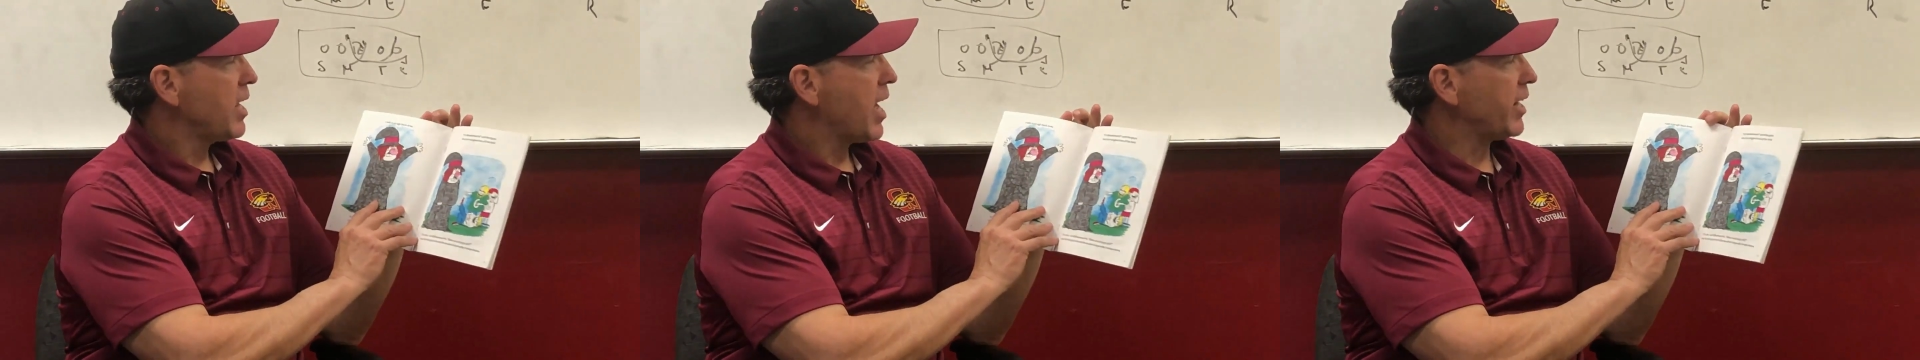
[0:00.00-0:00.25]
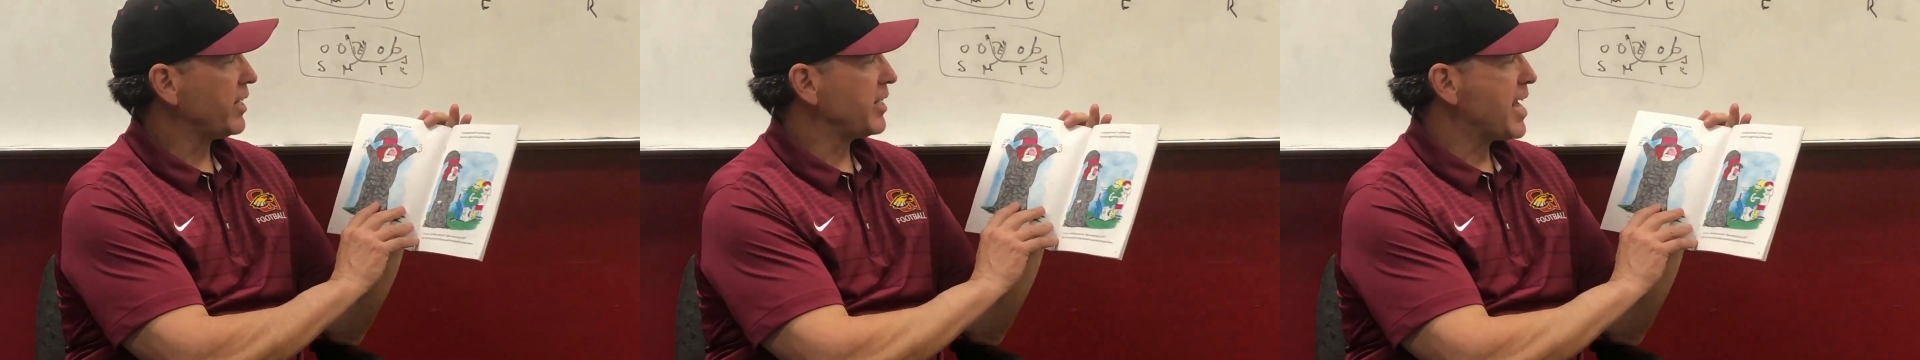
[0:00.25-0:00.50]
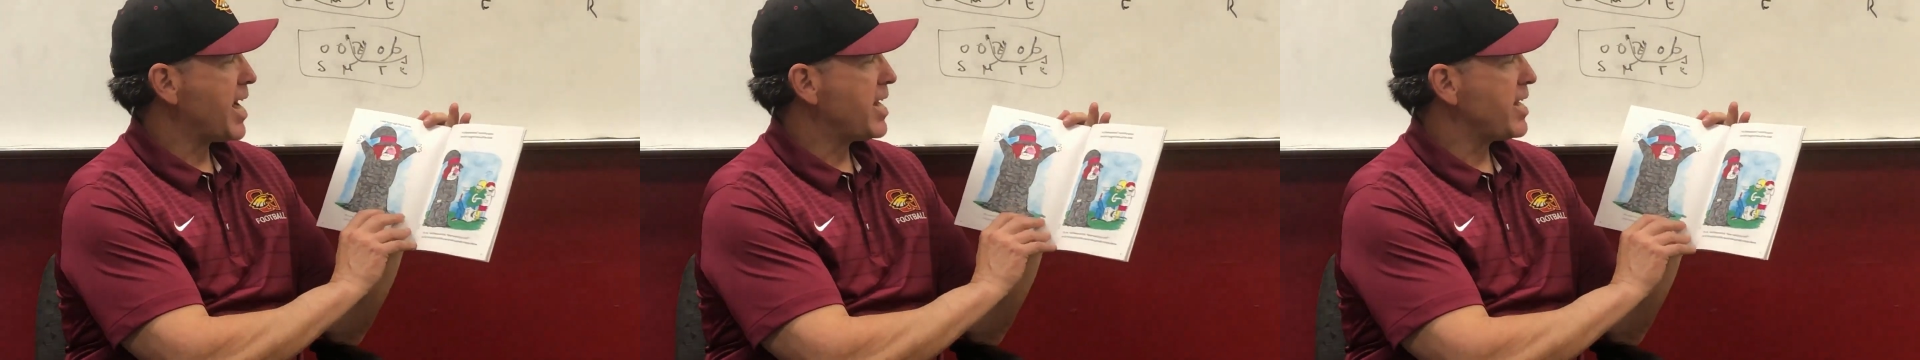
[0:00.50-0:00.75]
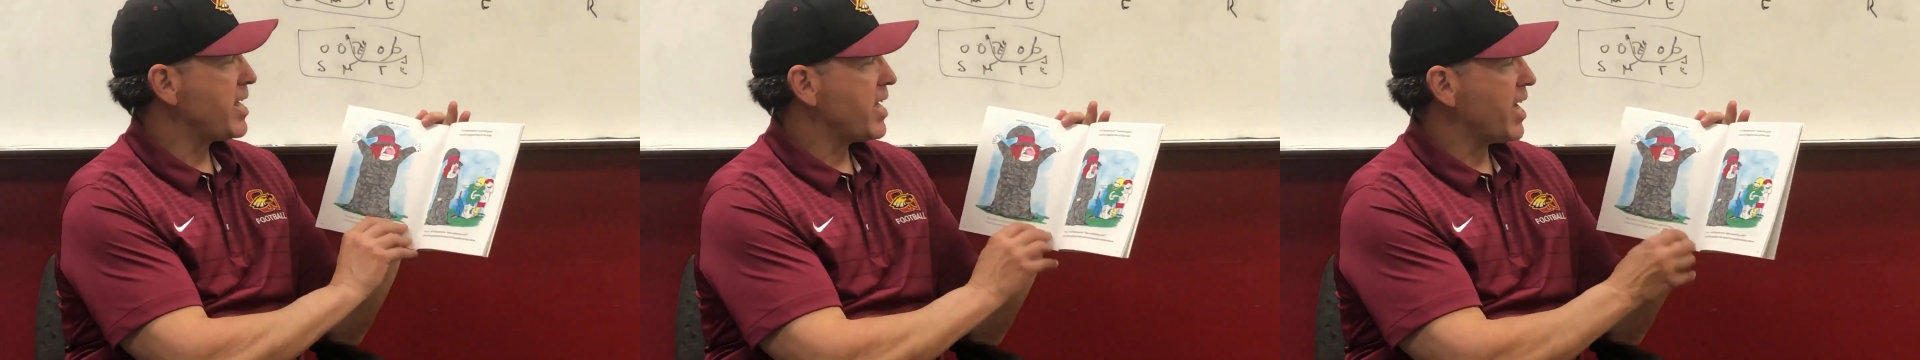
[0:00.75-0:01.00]
a
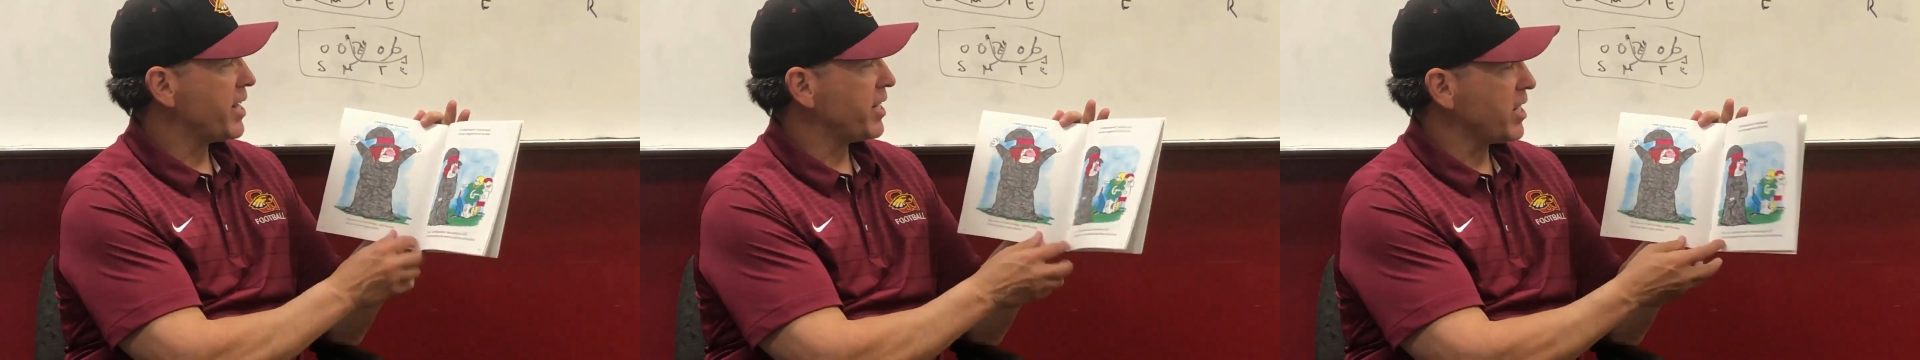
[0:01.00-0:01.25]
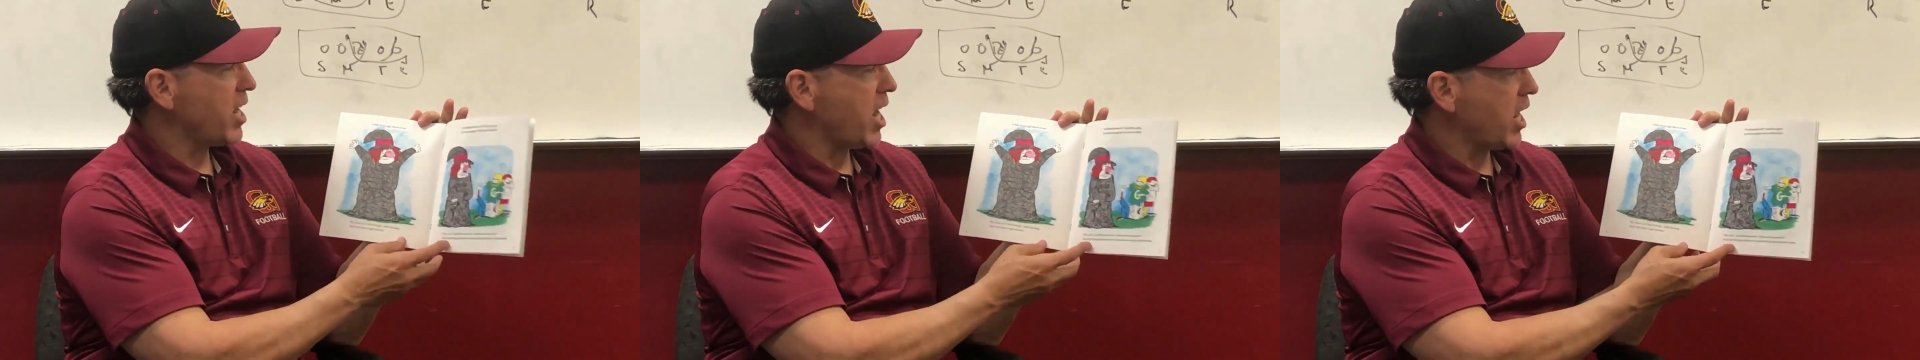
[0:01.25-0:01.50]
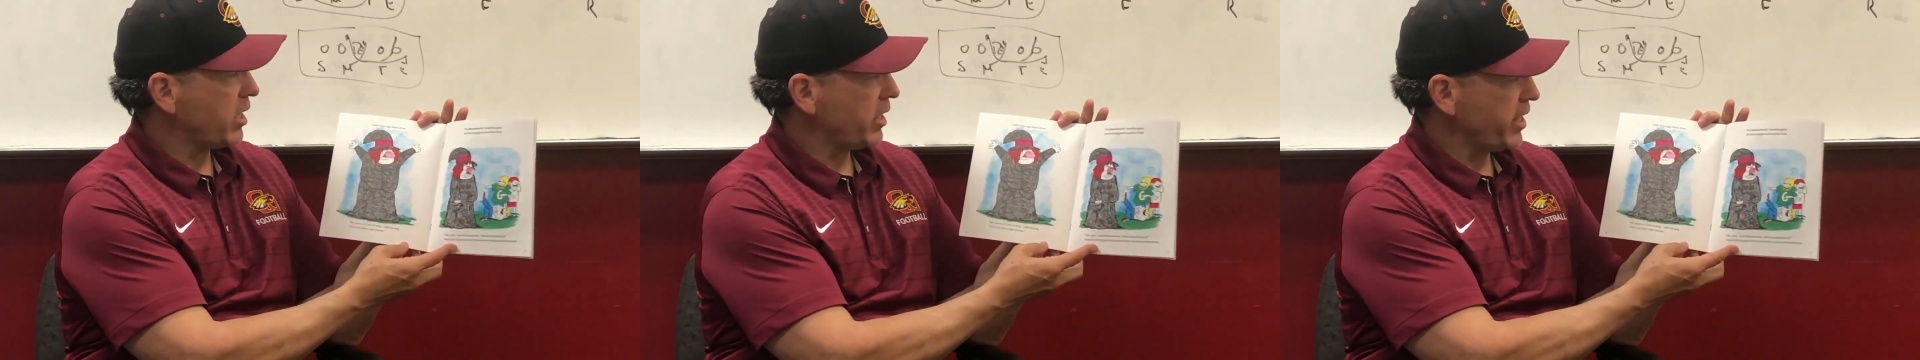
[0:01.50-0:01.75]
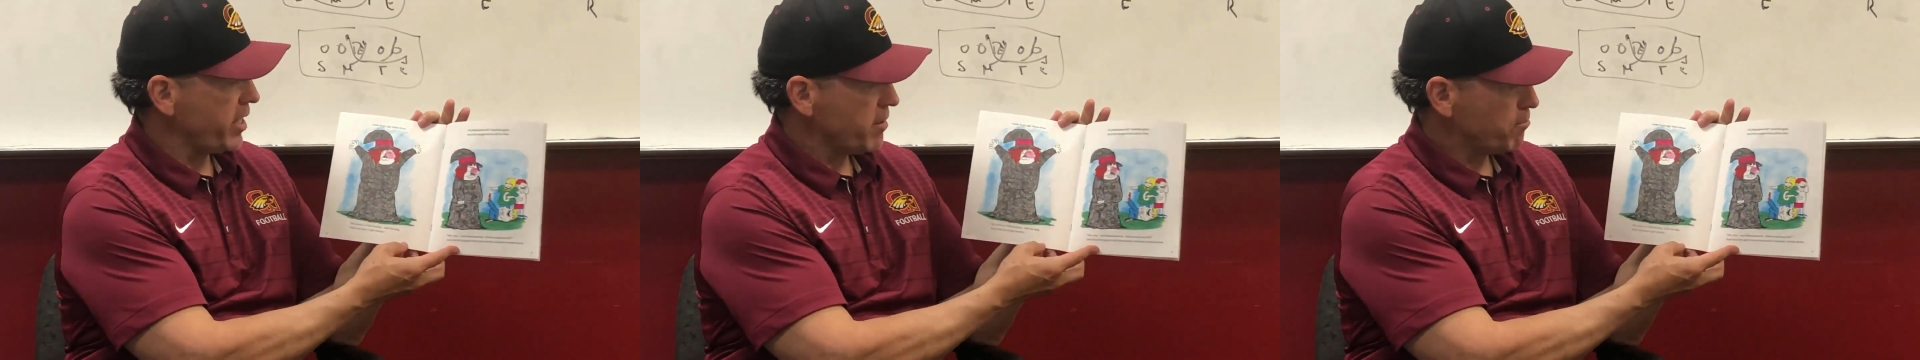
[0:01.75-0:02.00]
lady in an
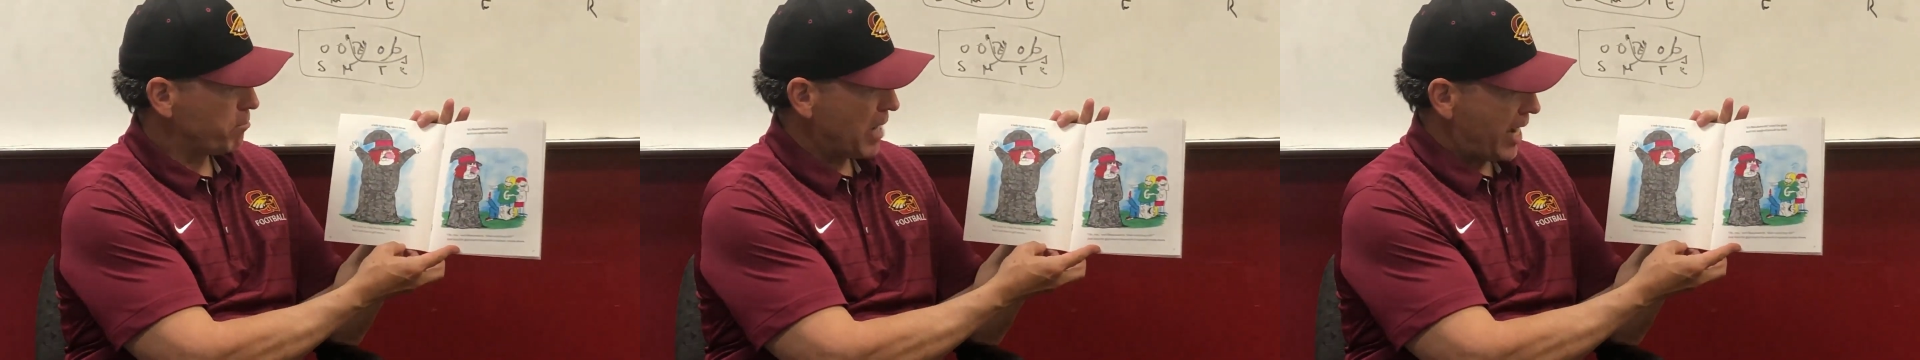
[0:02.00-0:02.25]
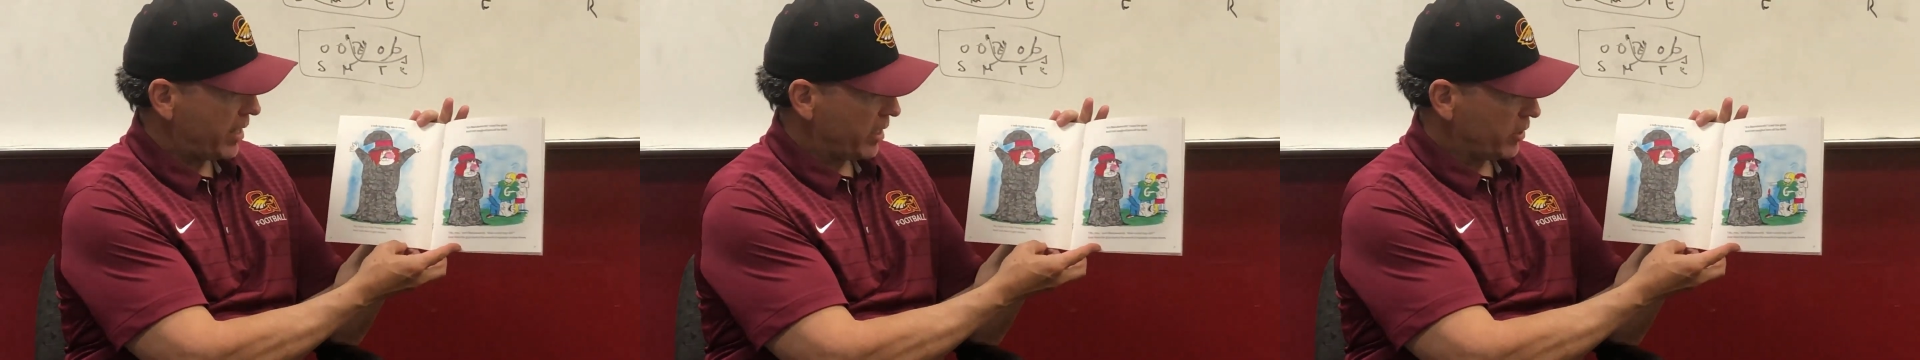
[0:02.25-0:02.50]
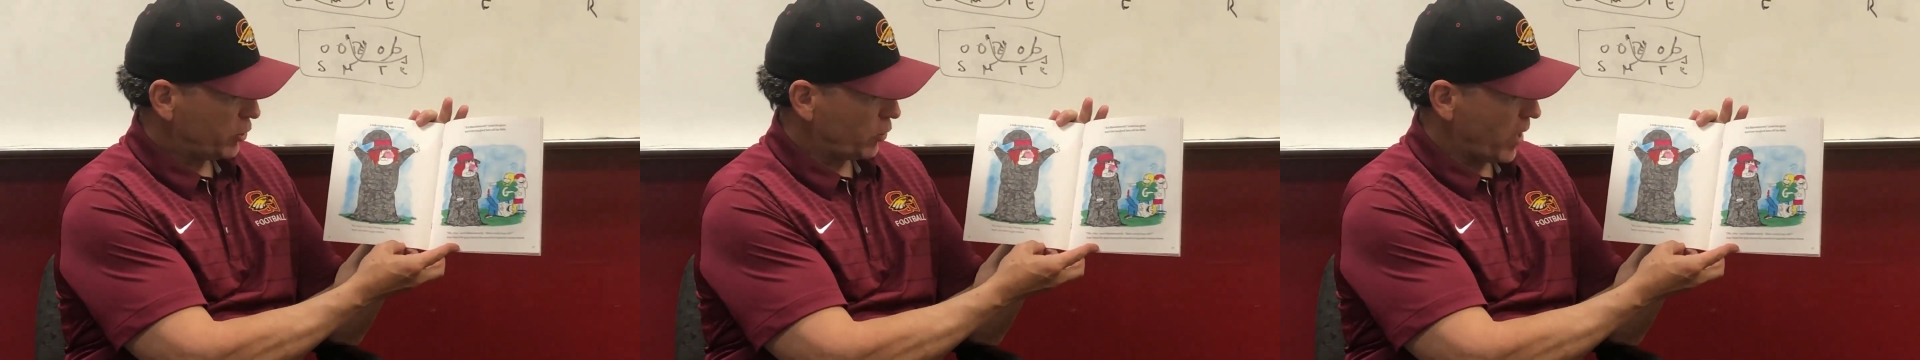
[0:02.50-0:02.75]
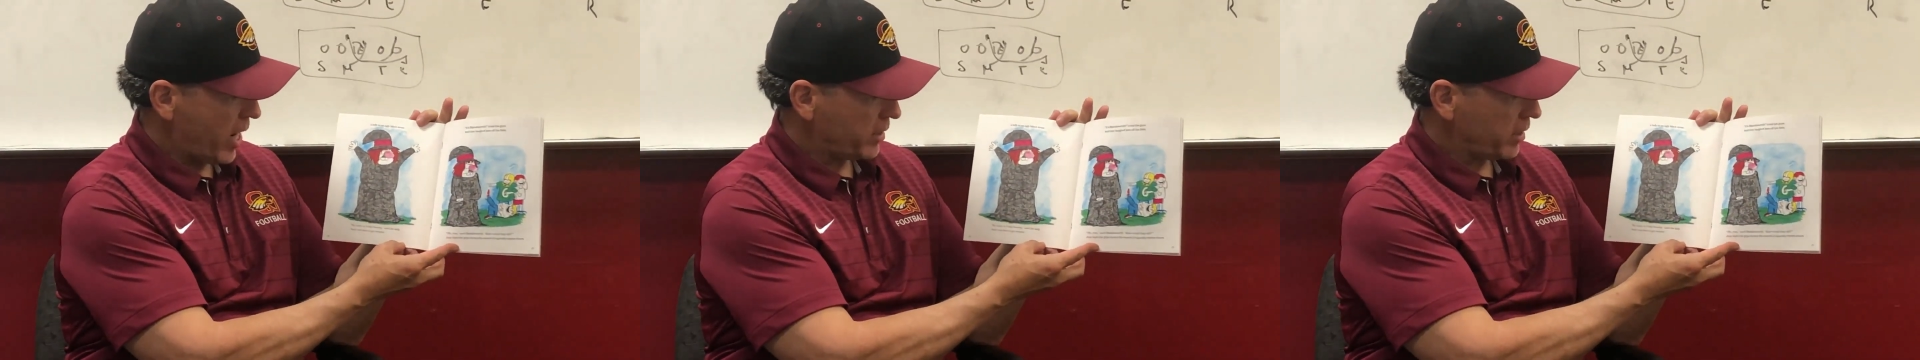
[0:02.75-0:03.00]
ugly black
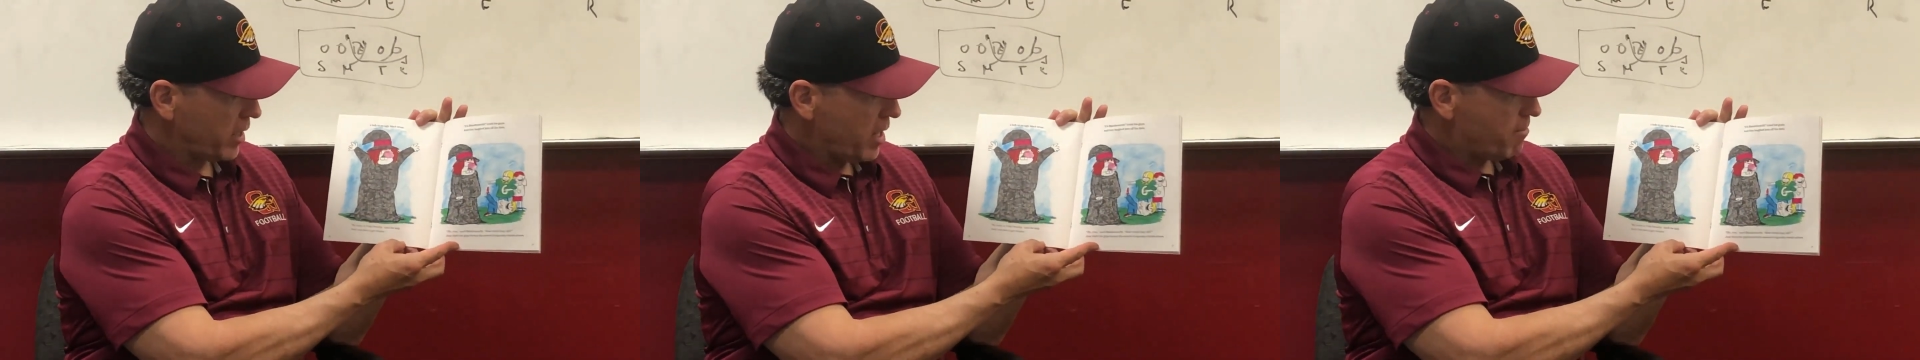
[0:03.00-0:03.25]
dress.